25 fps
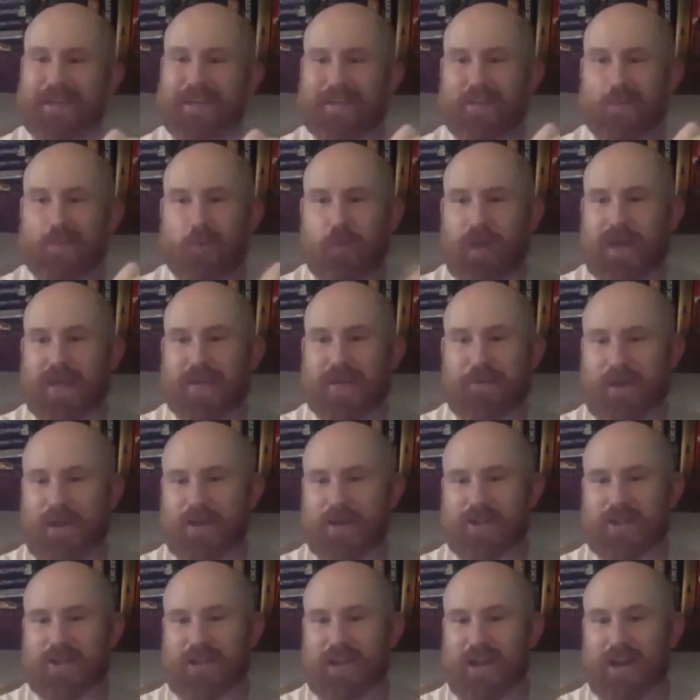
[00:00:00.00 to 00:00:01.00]
a weird
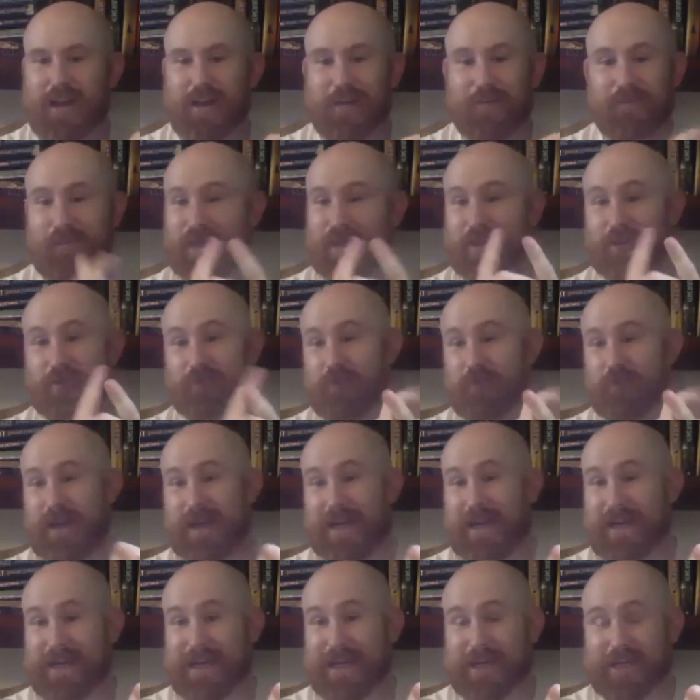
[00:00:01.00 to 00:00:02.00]
martial art. It's
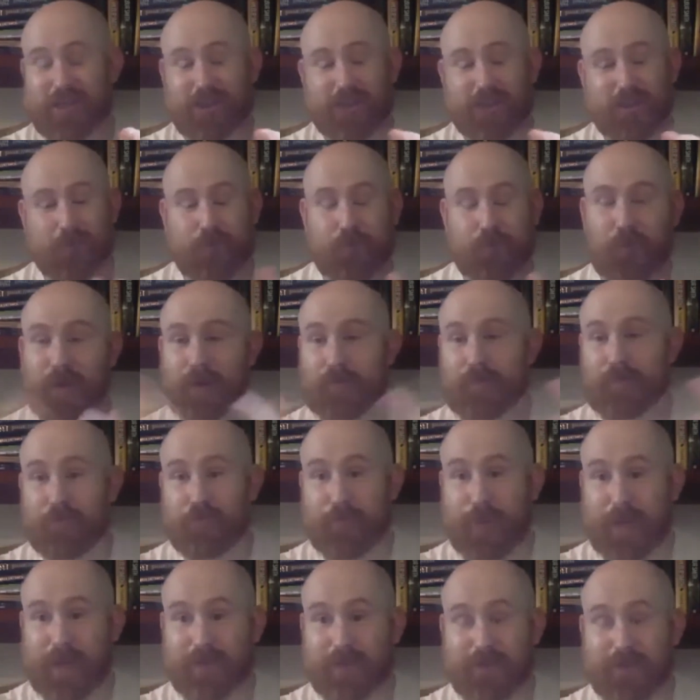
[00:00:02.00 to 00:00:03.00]
really niche, but
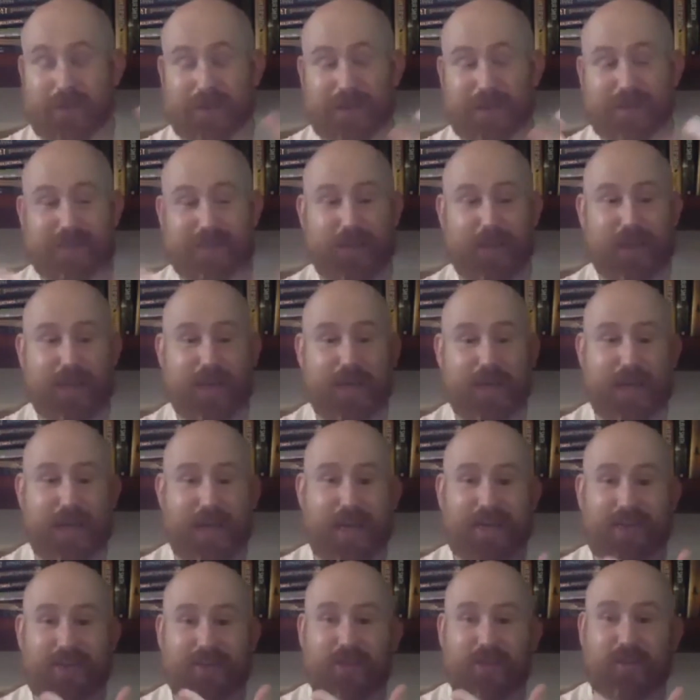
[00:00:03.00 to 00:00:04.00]
benefits.
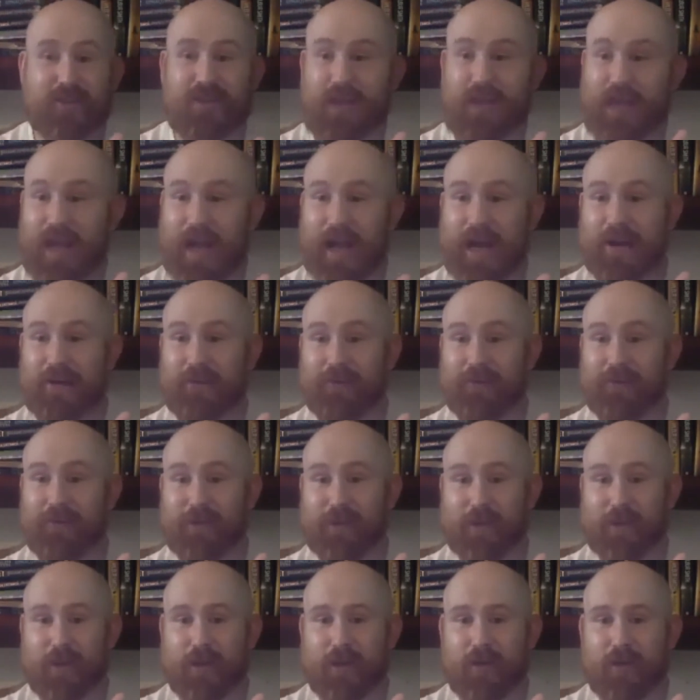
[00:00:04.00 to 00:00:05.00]
It doesn't have
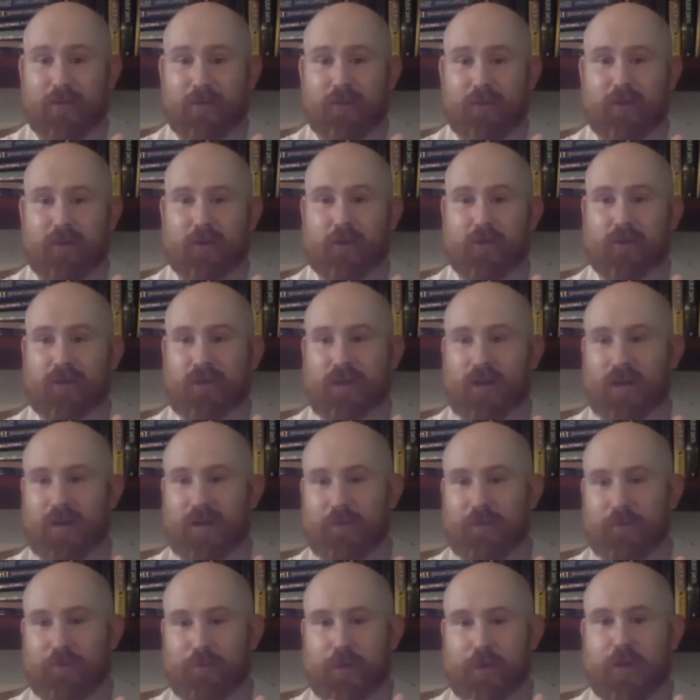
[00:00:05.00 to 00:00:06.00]
those kind of
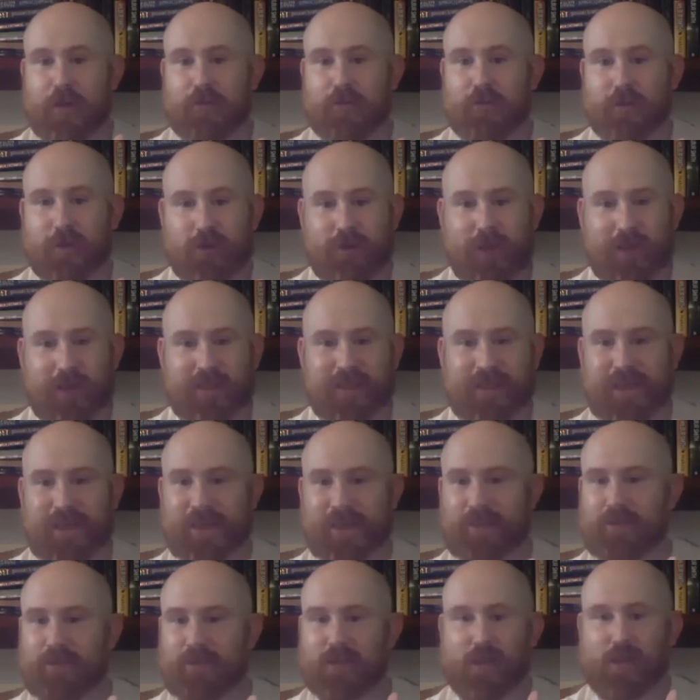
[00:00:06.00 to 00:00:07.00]
bureaucratic
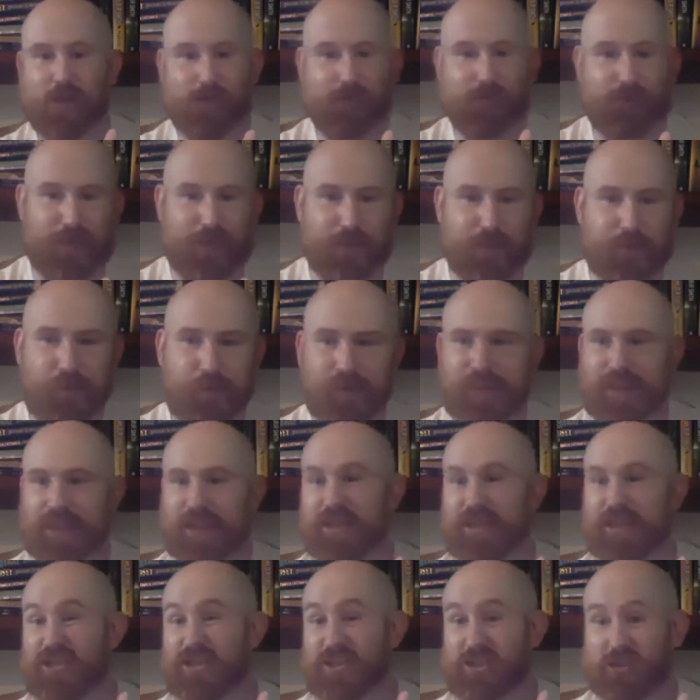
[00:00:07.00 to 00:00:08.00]
governing
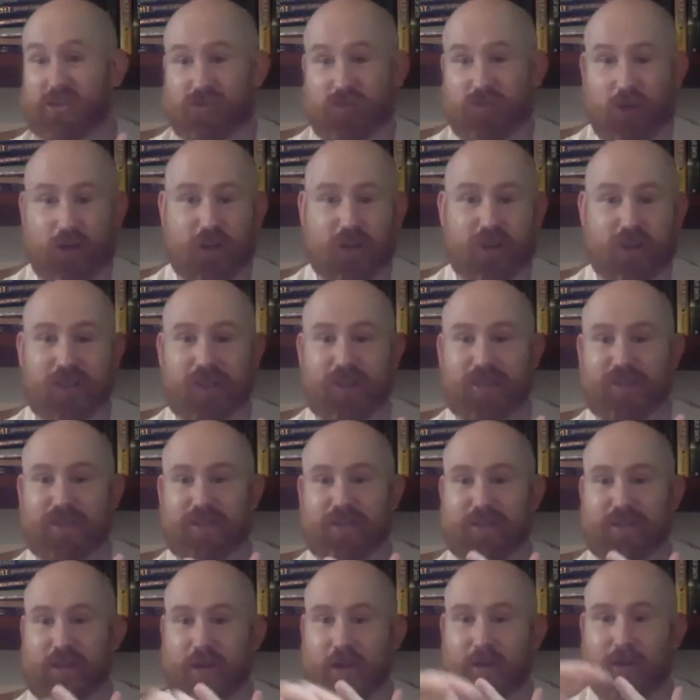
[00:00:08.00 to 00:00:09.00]
bodies, structures.
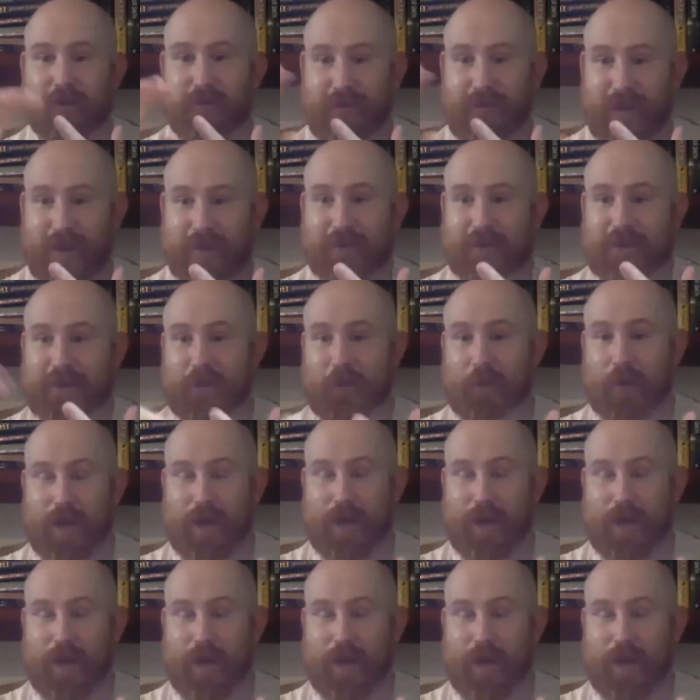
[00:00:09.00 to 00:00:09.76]
There's no faff in the way.